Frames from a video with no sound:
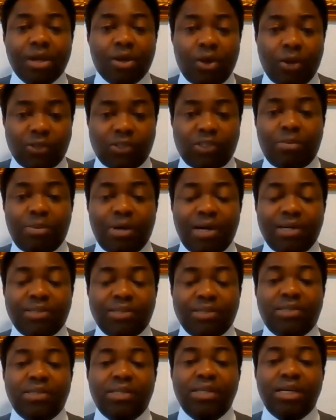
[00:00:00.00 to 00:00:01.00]

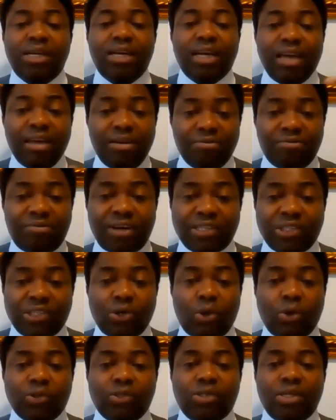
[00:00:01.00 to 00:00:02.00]
Customers,
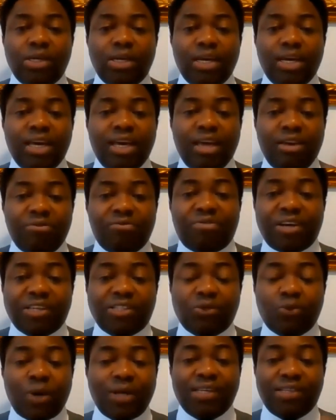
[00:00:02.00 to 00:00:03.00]
investors
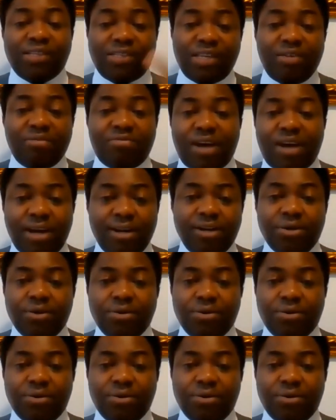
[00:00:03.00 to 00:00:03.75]
invest where they see value.